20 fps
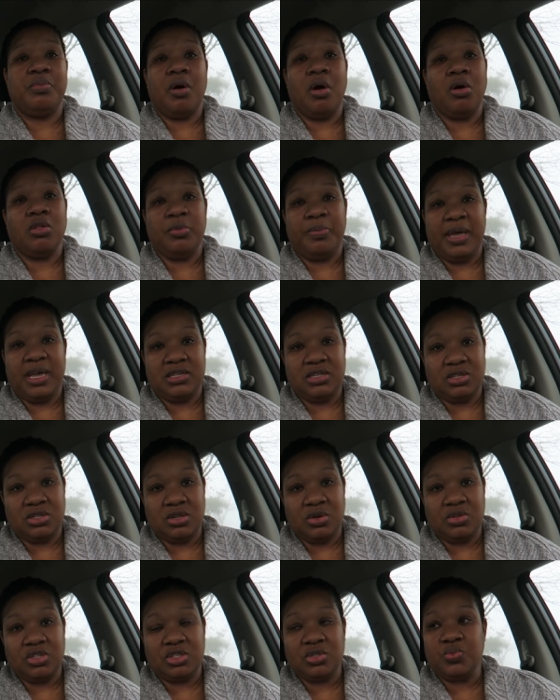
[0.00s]
all the patients
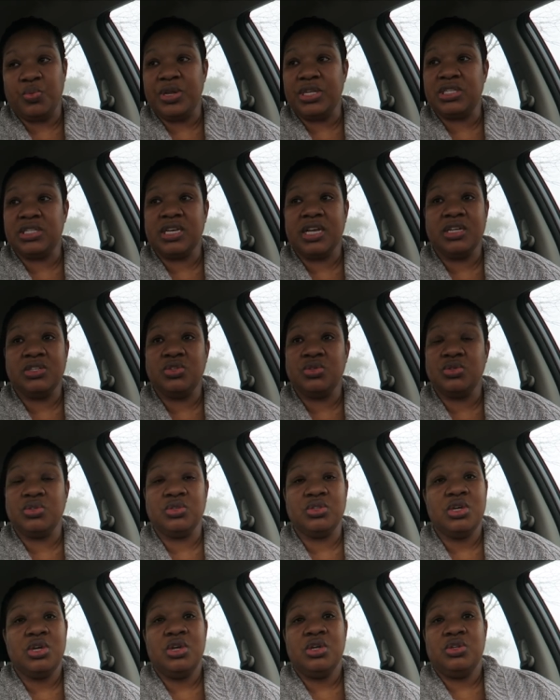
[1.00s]
are just
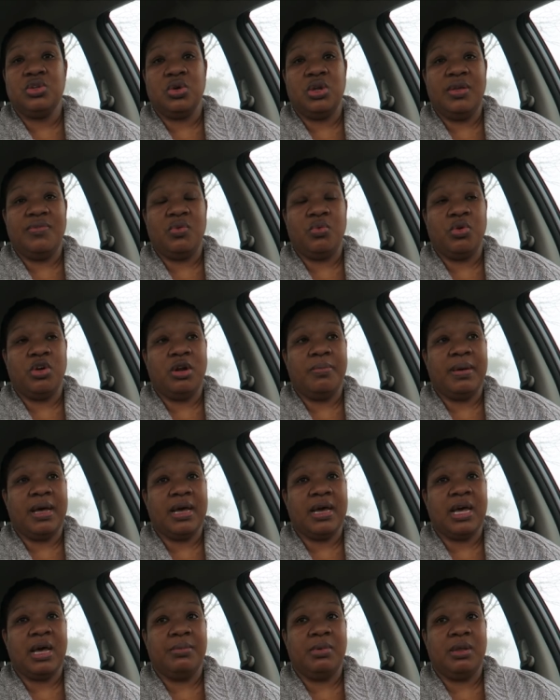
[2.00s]
rescheduled, don't even worry
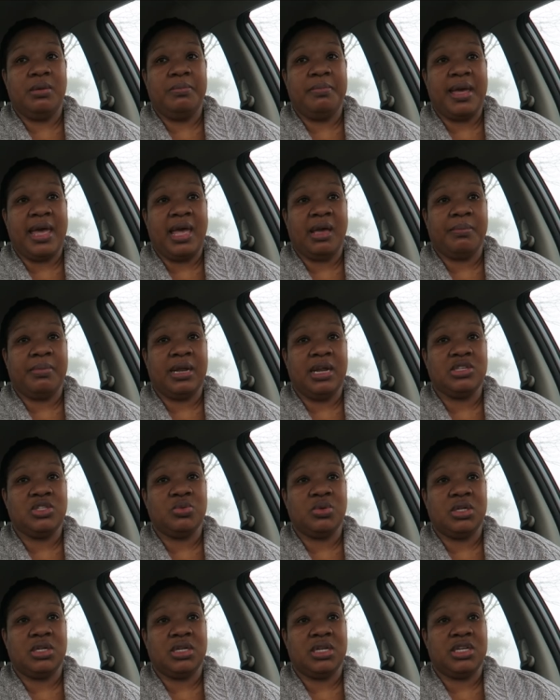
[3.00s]
about coming back, but I
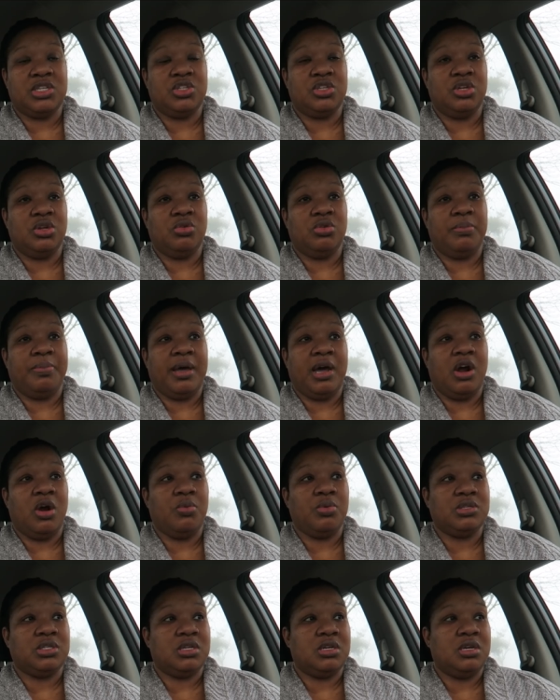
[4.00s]
just wanted to let you know the power
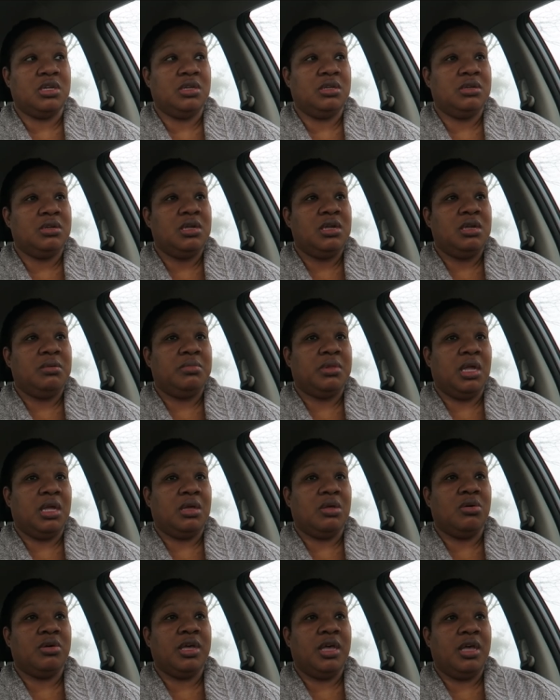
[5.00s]
was on. I'm
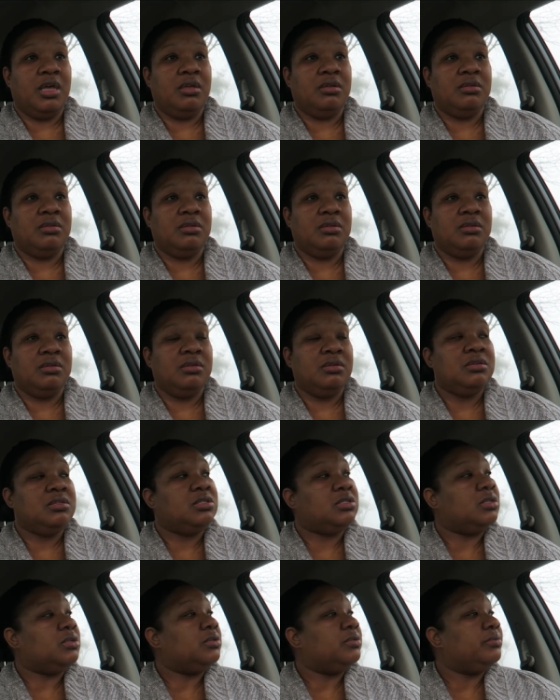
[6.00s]
like, okay.
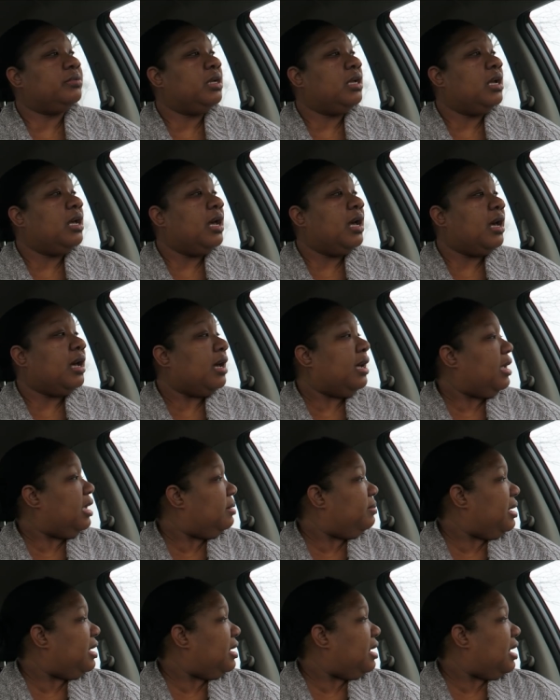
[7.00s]
So I
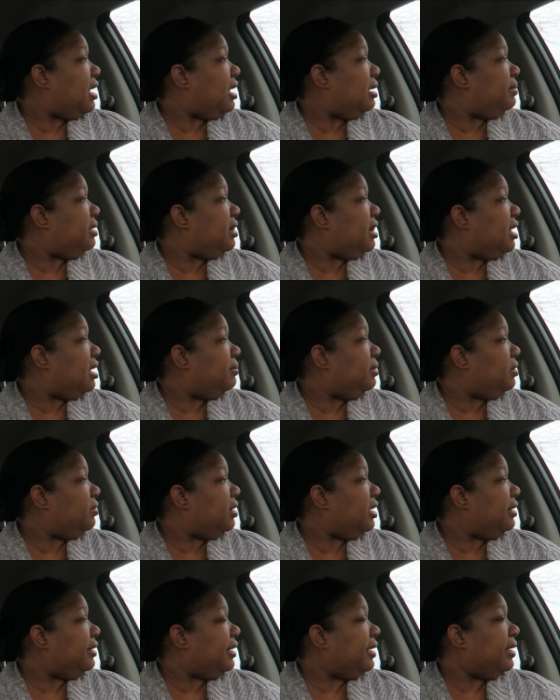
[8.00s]
am at Hobby Lobby
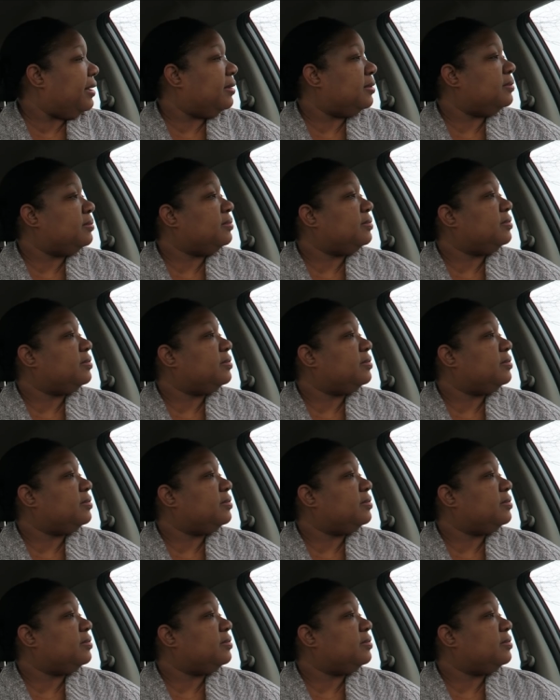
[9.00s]
right now.